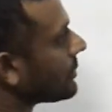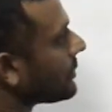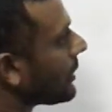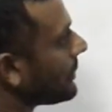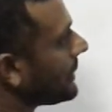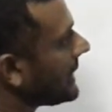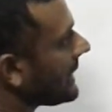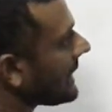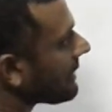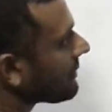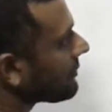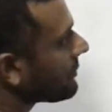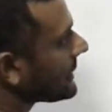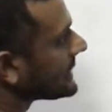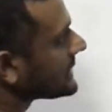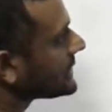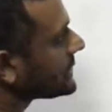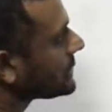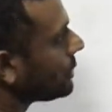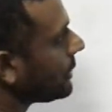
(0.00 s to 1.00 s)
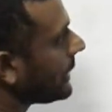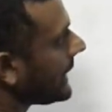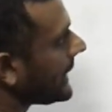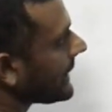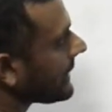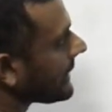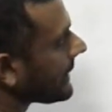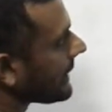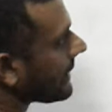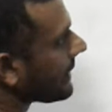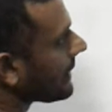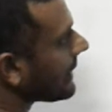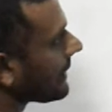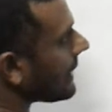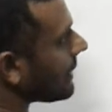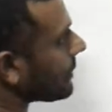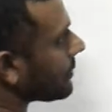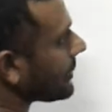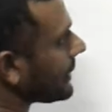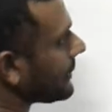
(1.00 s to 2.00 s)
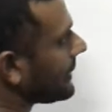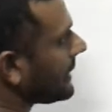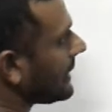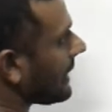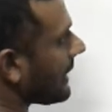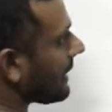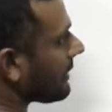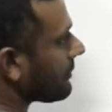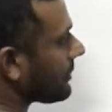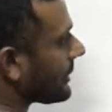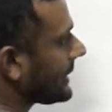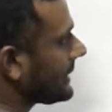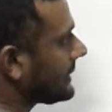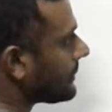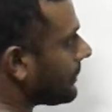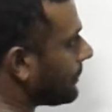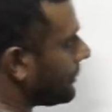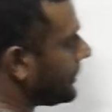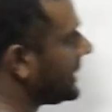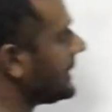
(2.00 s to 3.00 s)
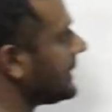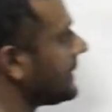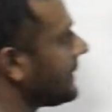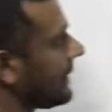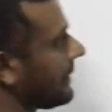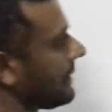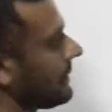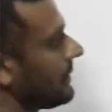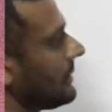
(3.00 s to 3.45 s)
we'll be left with 2a here, and we'll be left with b here.